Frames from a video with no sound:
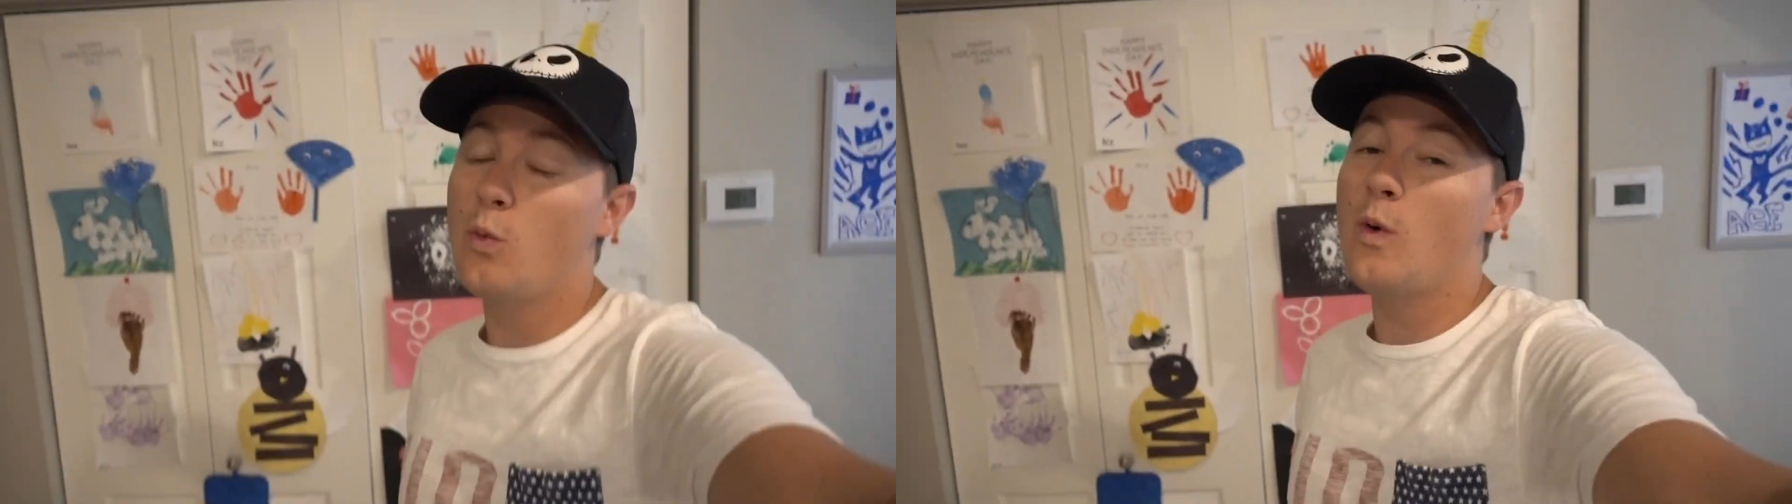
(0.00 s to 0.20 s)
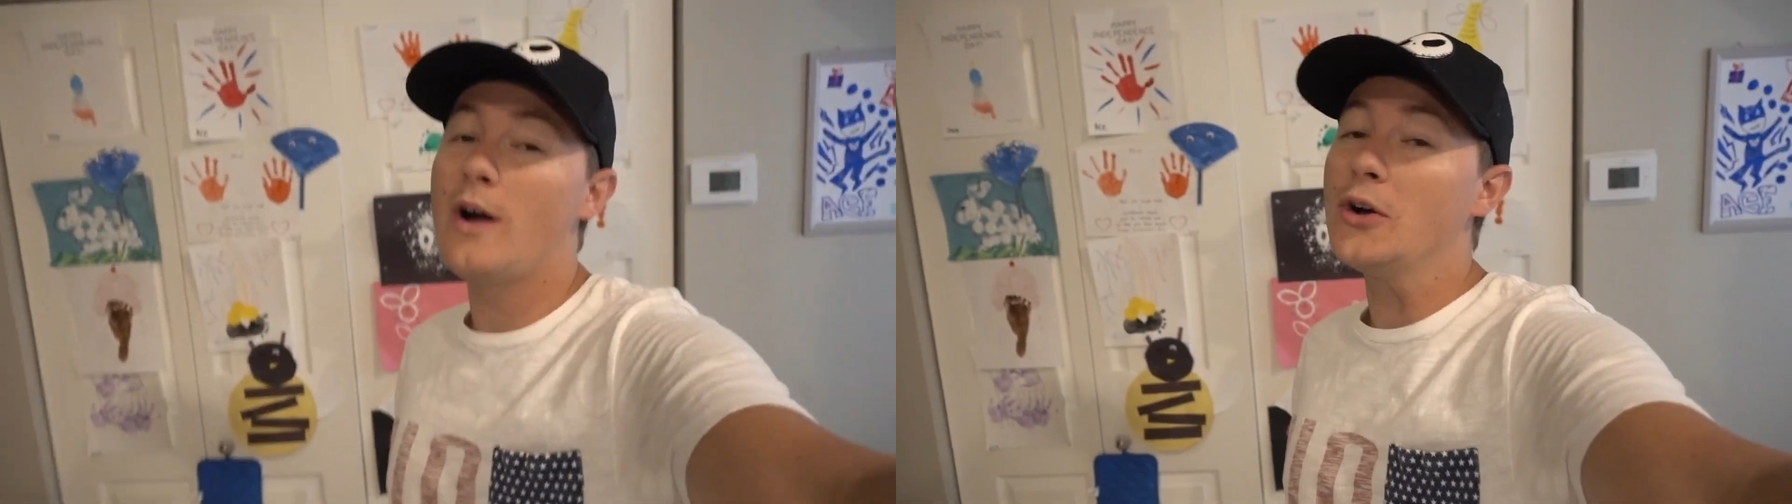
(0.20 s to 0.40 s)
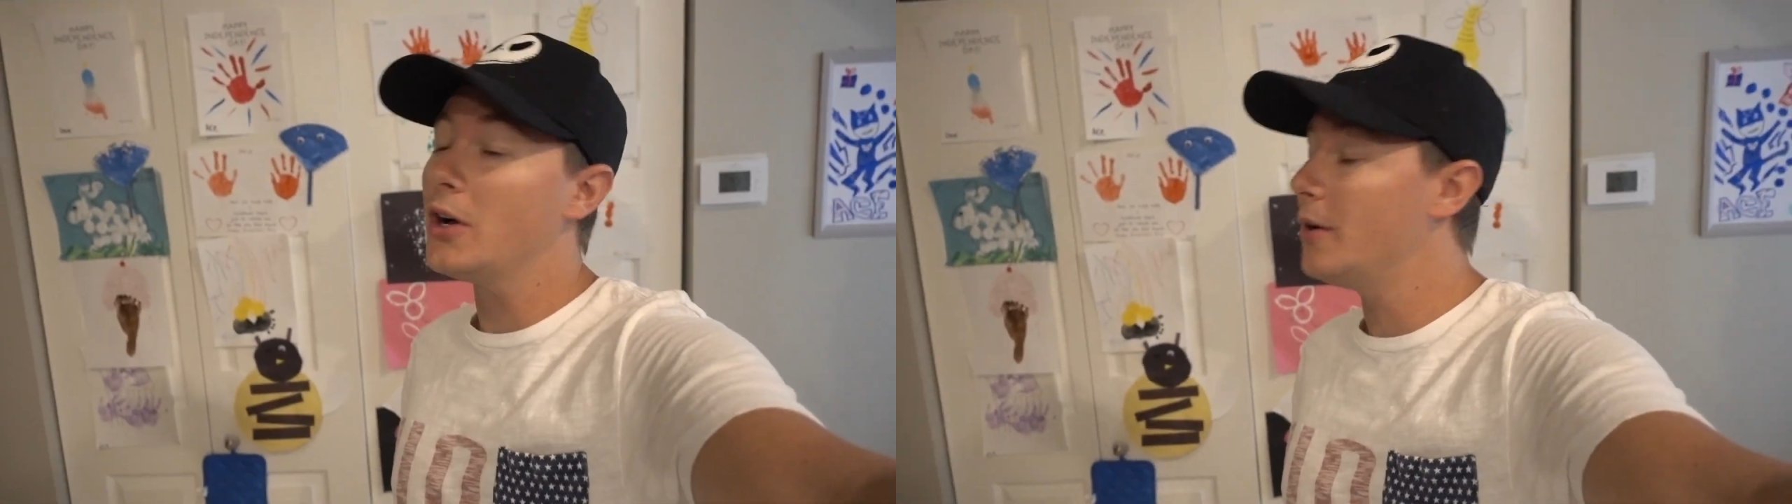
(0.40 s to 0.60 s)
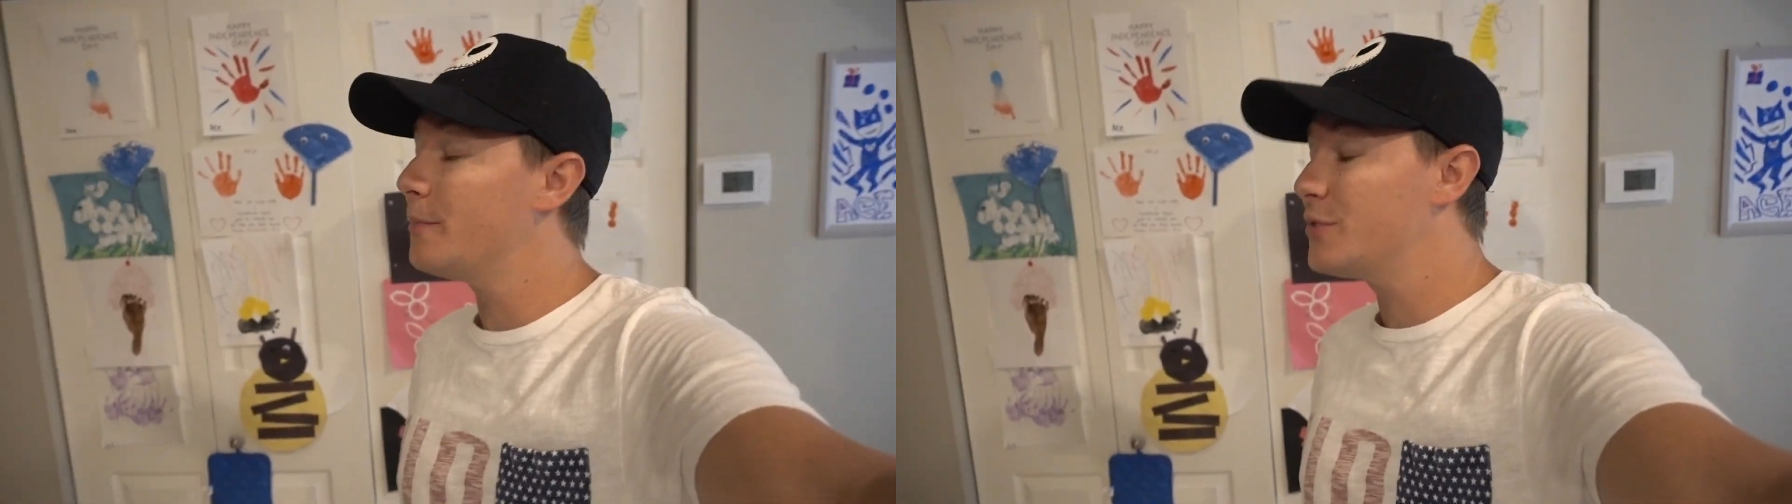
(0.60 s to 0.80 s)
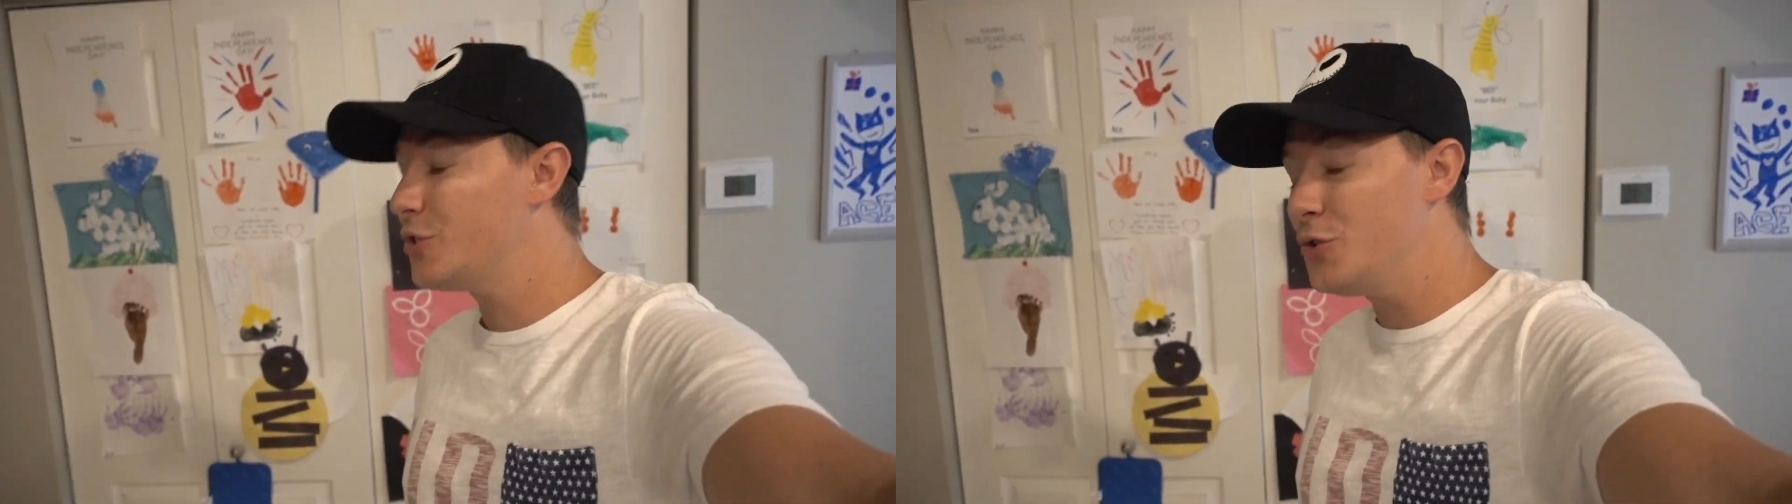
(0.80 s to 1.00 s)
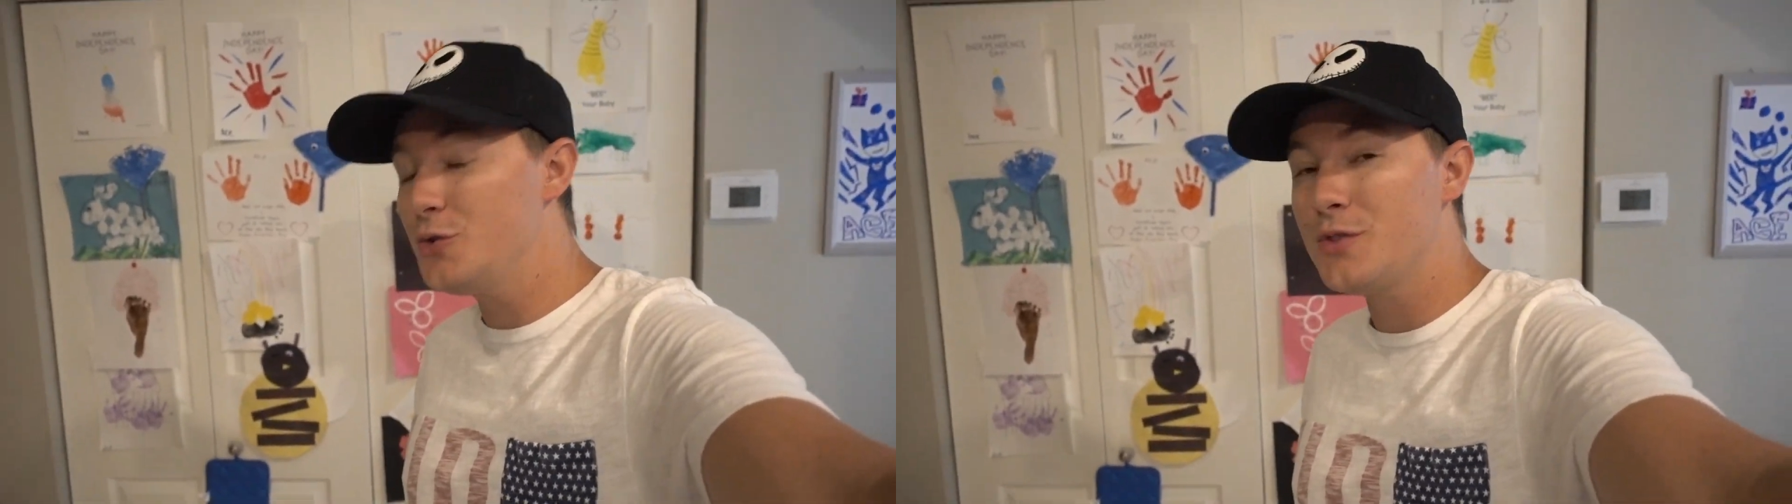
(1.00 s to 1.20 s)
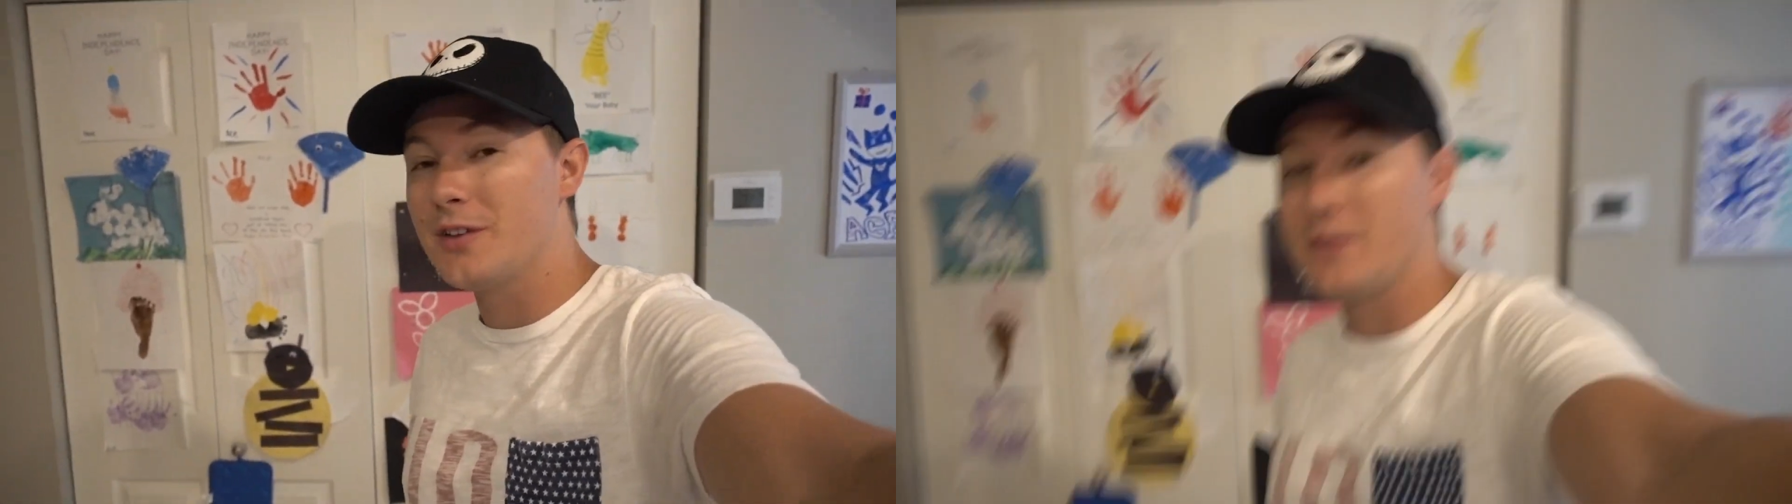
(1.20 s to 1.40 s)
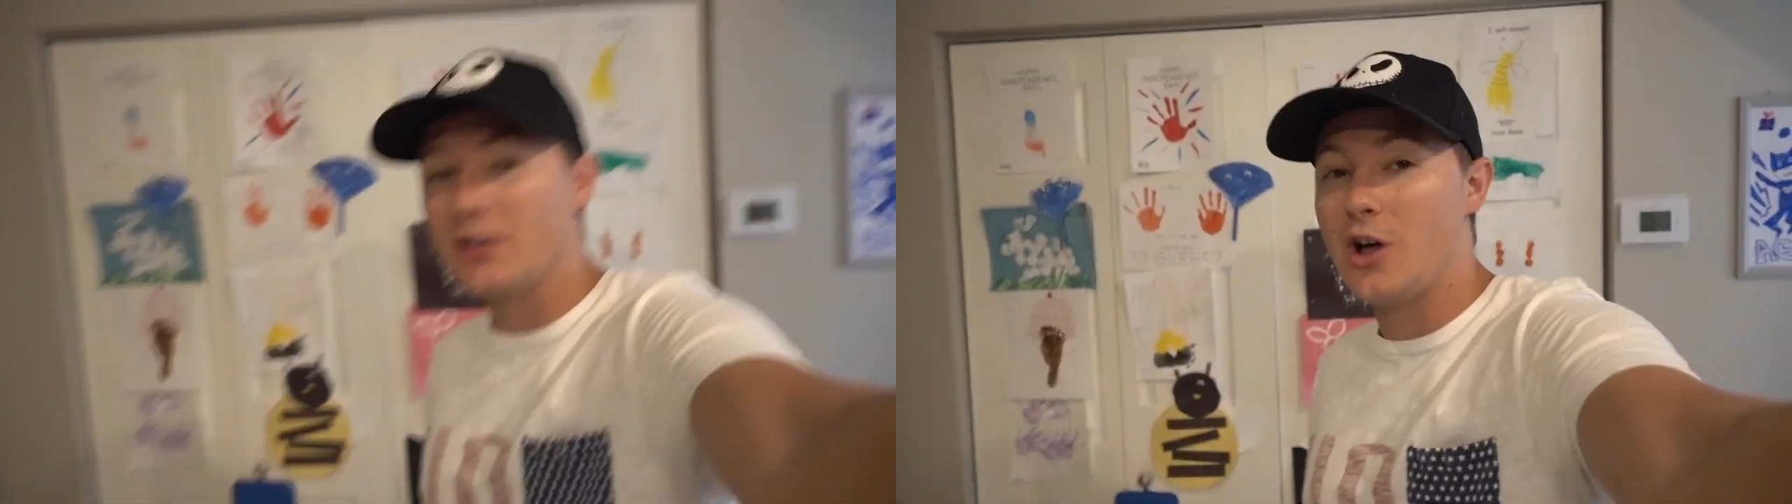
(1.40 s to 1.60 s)
Welcome to
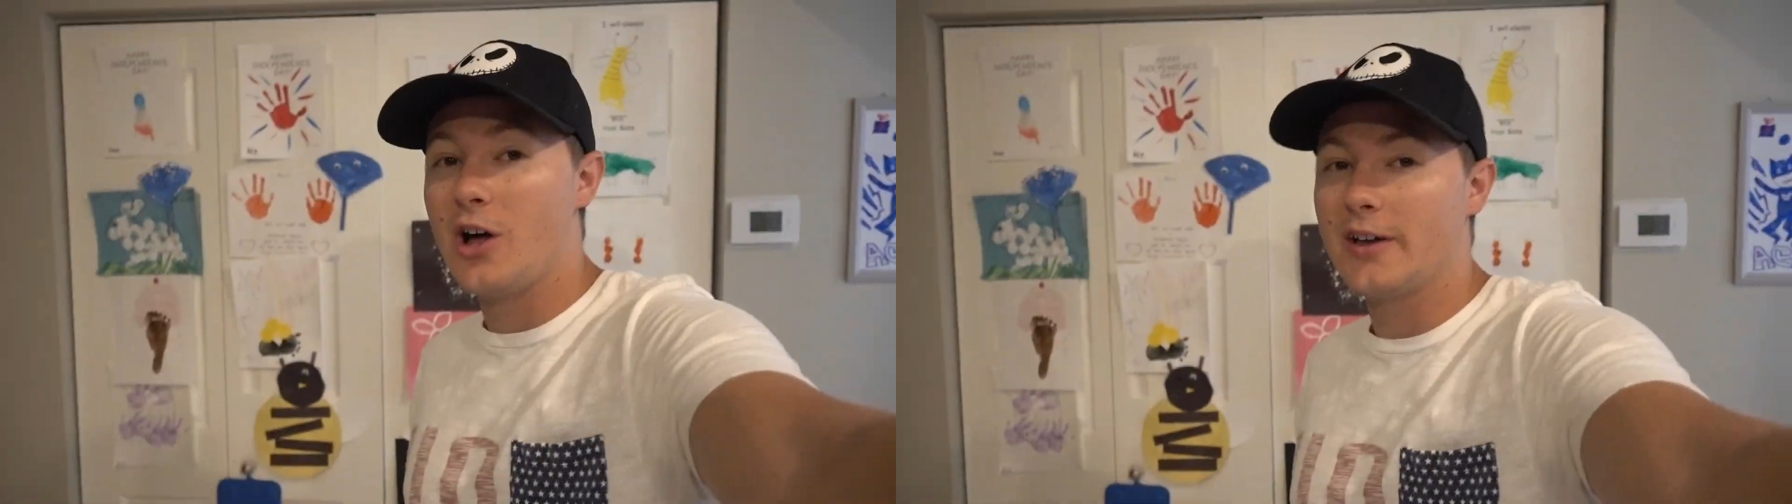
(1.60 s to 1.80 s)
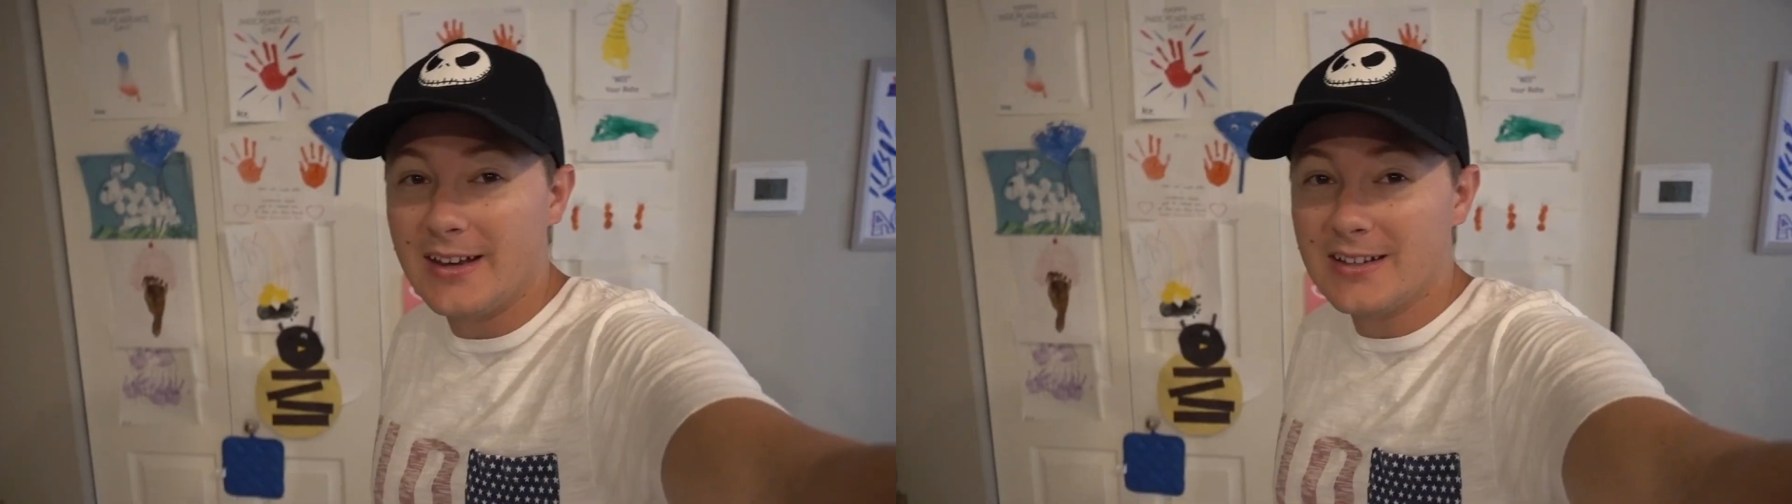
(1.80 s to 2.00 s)
the vlog.